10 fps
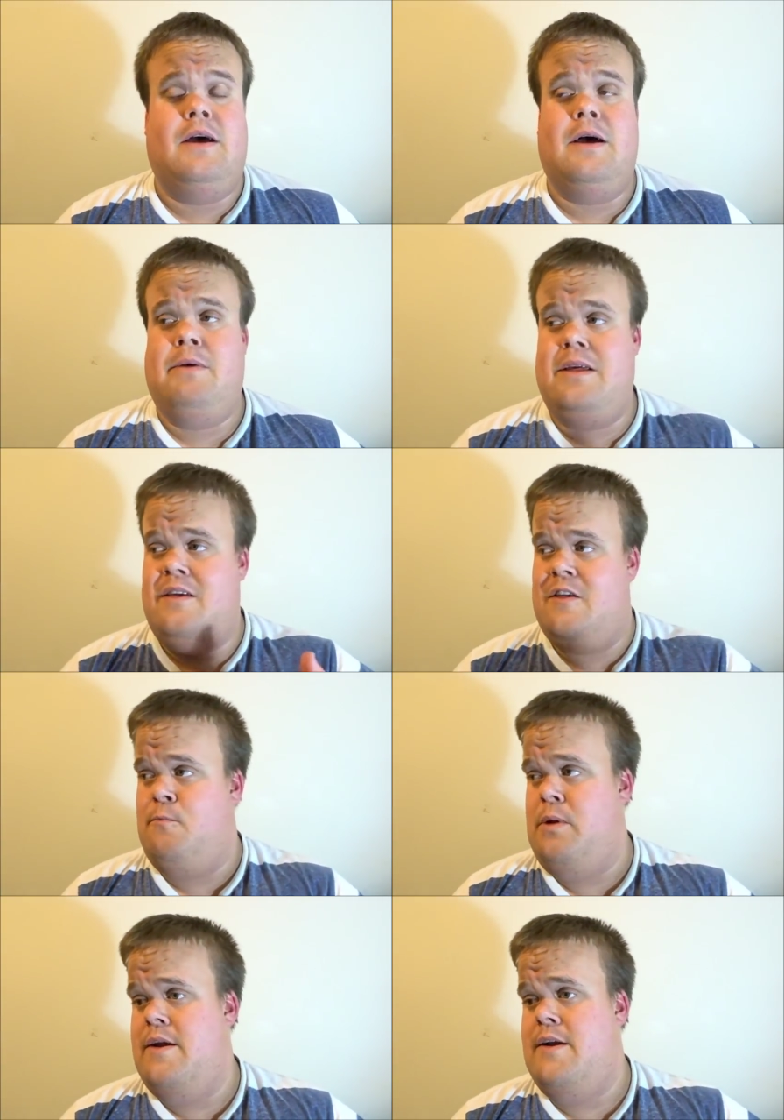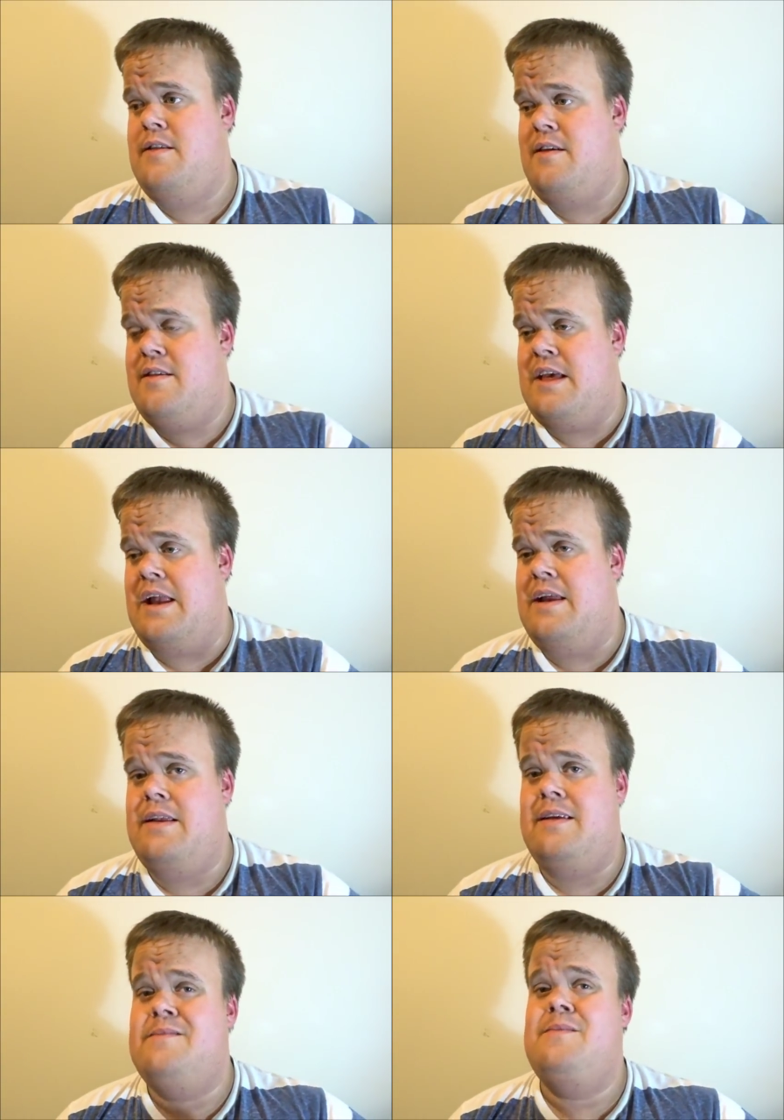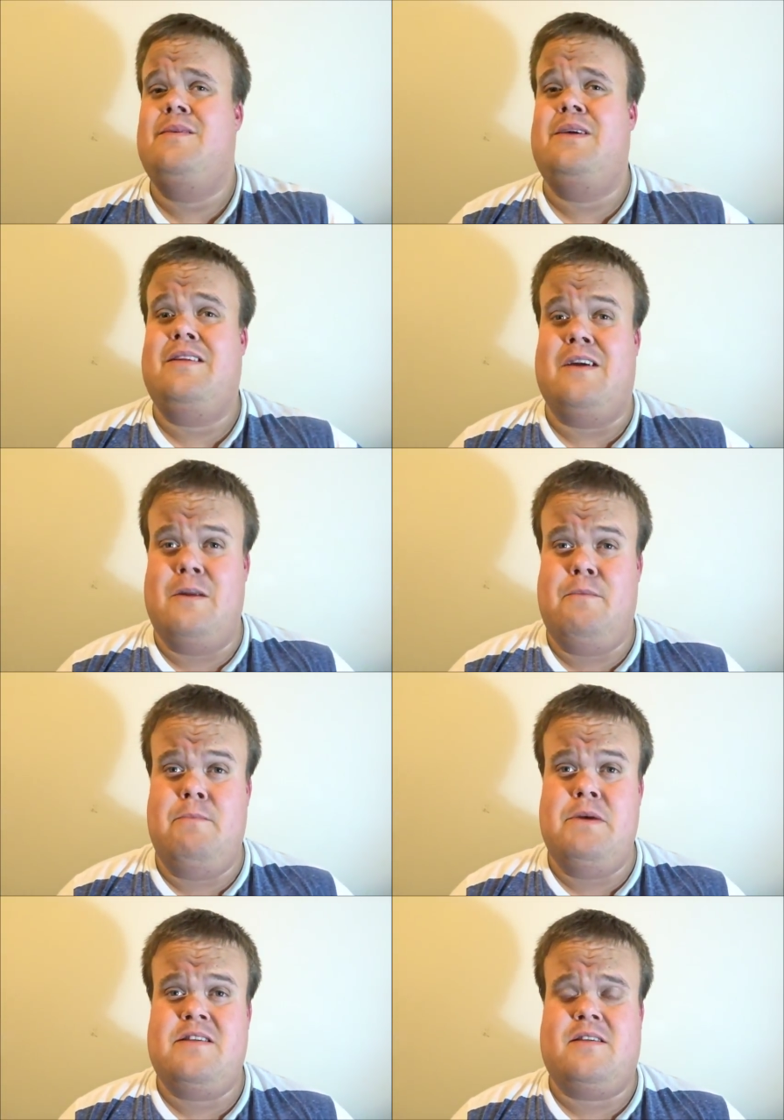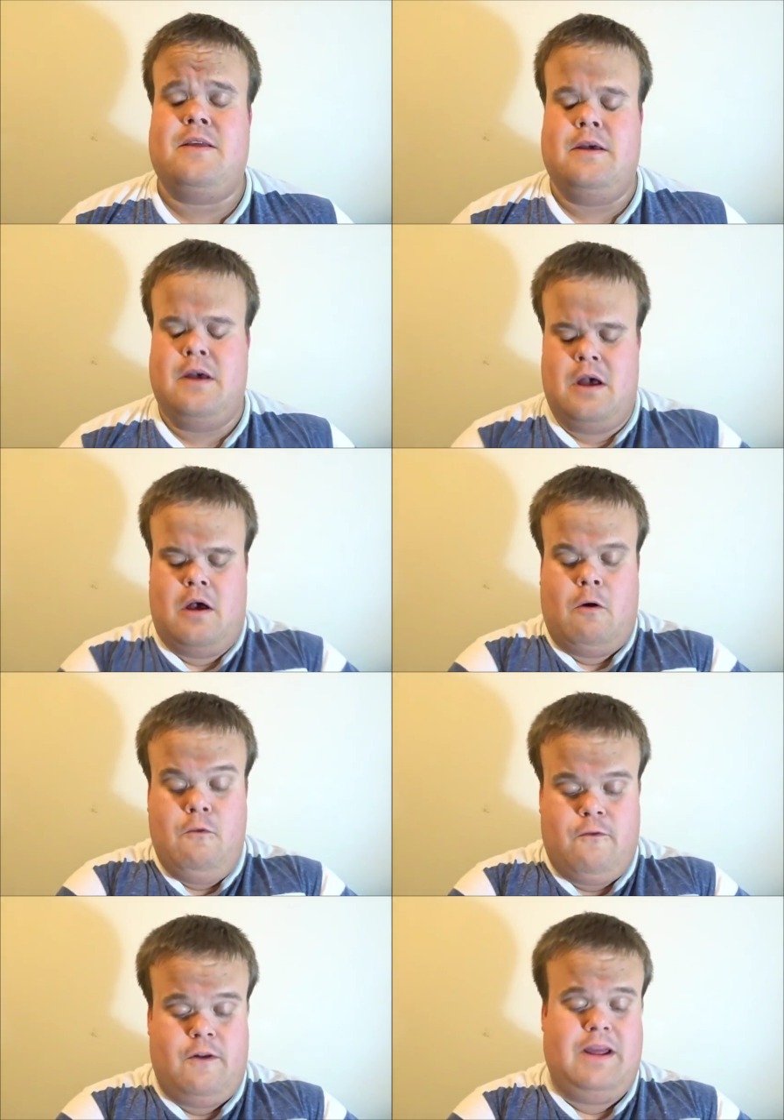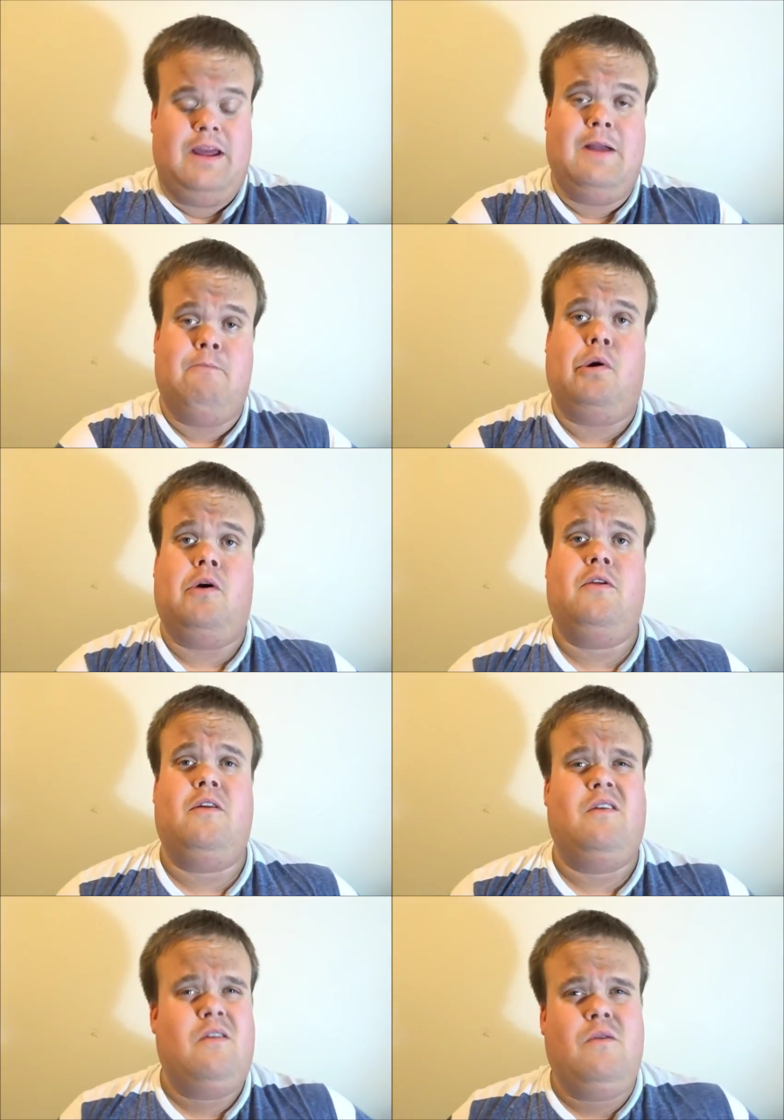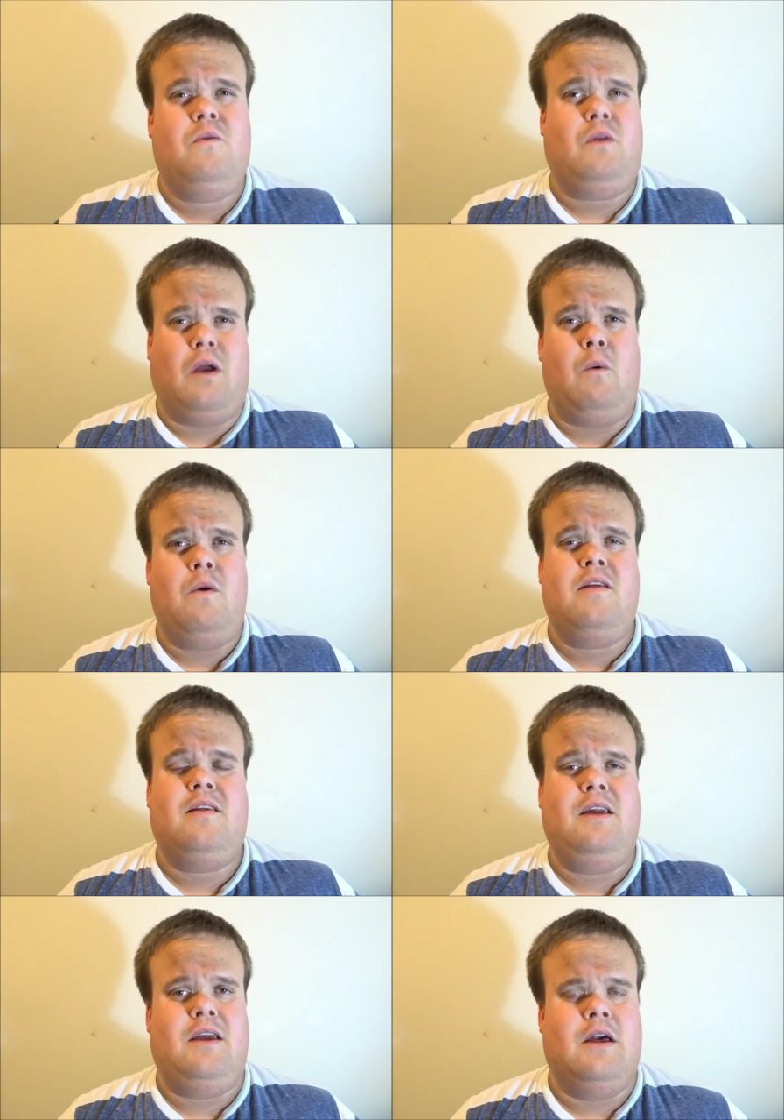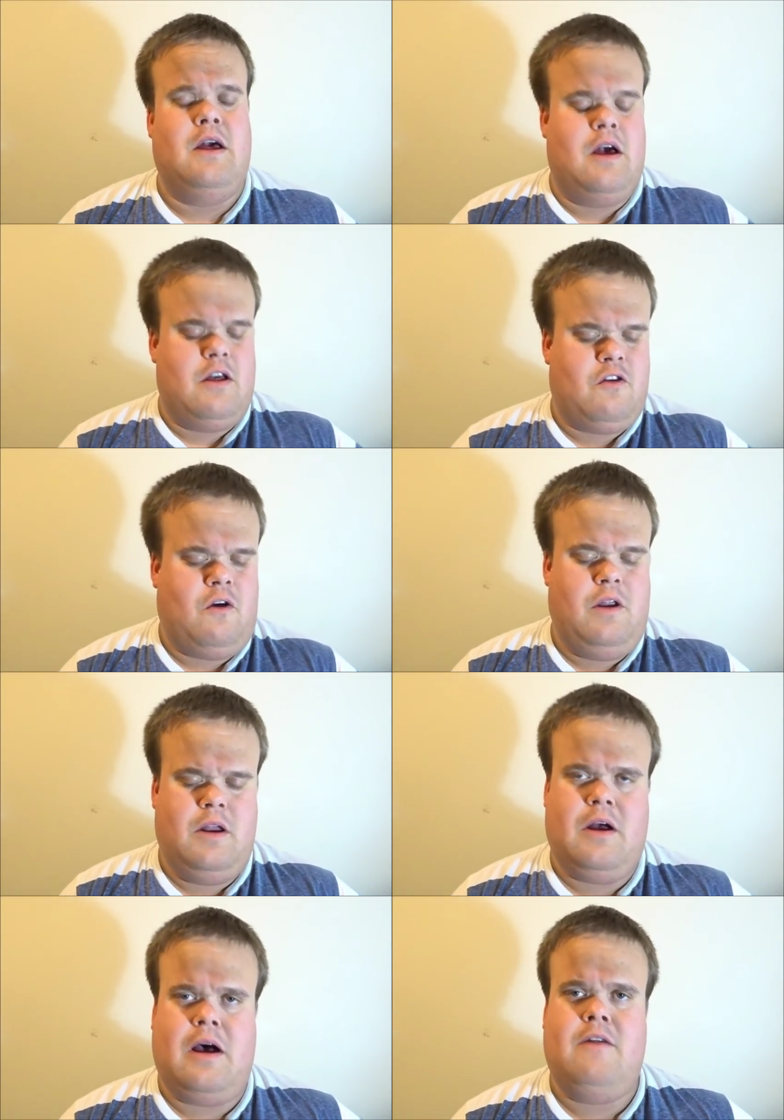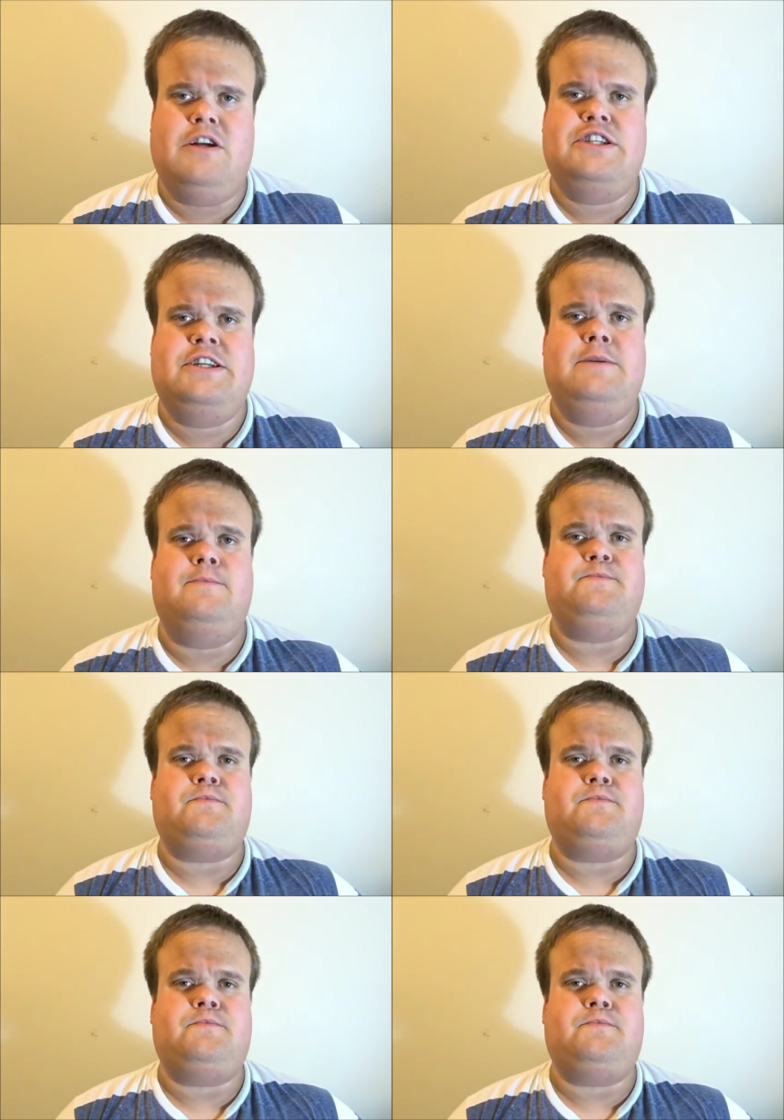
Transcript: Um, his experience, his talent um, is going to be missed. Hopefully he can pass it, because I want to see a solid Irish team